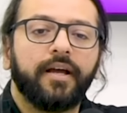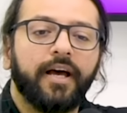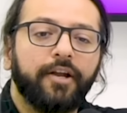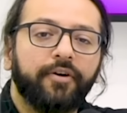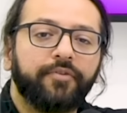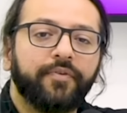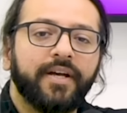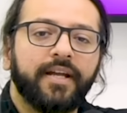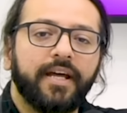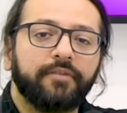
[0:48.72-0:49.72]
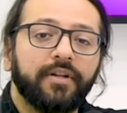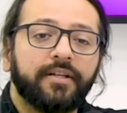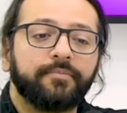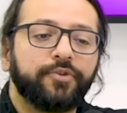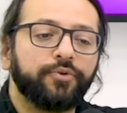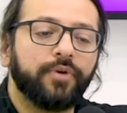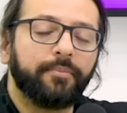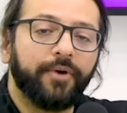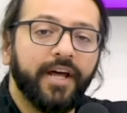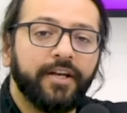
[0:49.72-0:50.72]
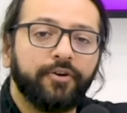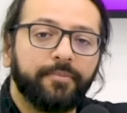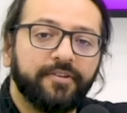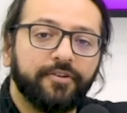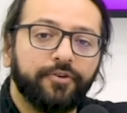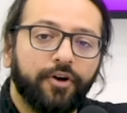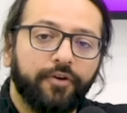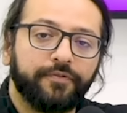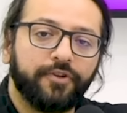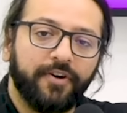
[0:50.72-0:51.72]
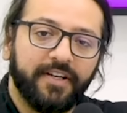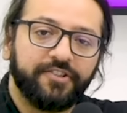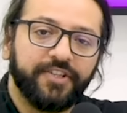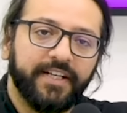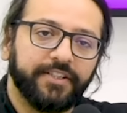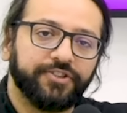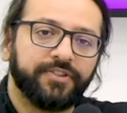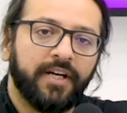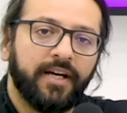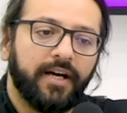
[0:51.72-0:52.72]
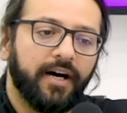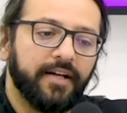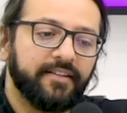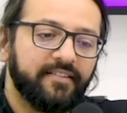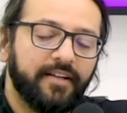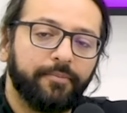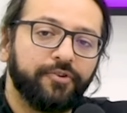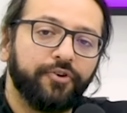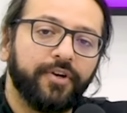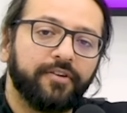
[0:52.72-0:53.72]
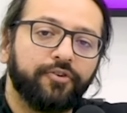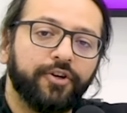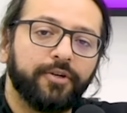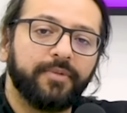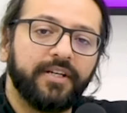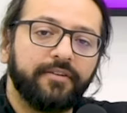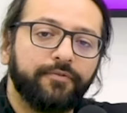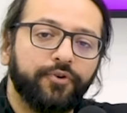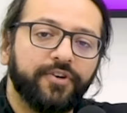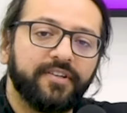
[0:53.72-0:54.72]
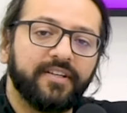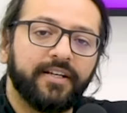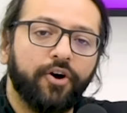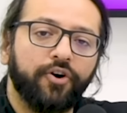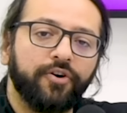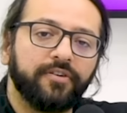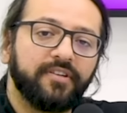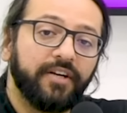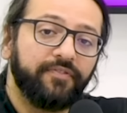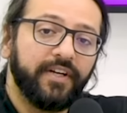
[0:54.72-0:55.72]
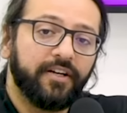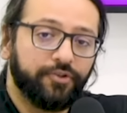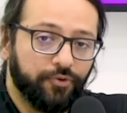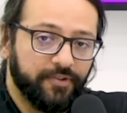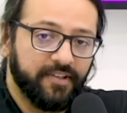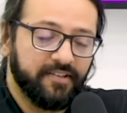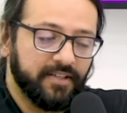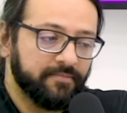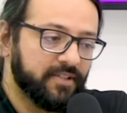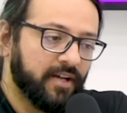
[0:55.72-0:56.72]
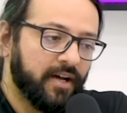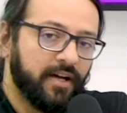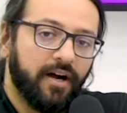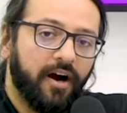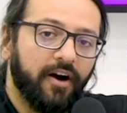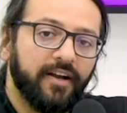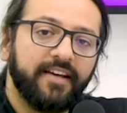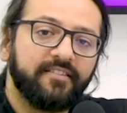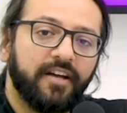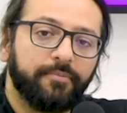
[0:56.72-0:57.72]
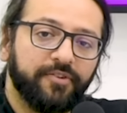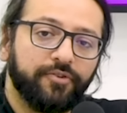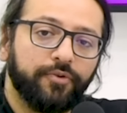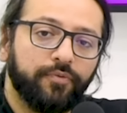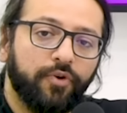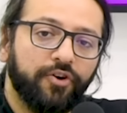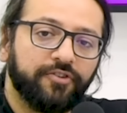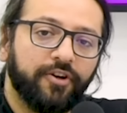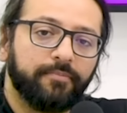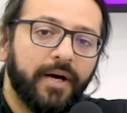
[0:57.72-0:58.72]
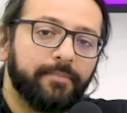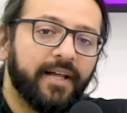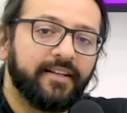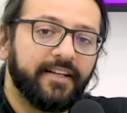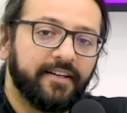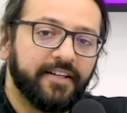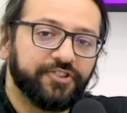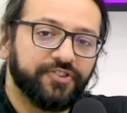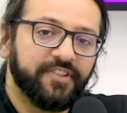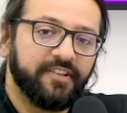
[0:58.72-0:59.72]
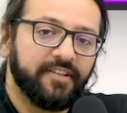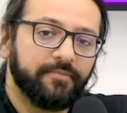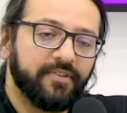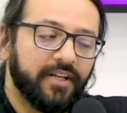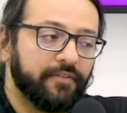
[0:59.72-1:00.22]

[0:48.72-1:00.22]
Hello everyone and welcome to a brand new episode of thoughtXchange. This episode is going to be focusing on safety control systems. Our last episode was on pipeline leak detection systems.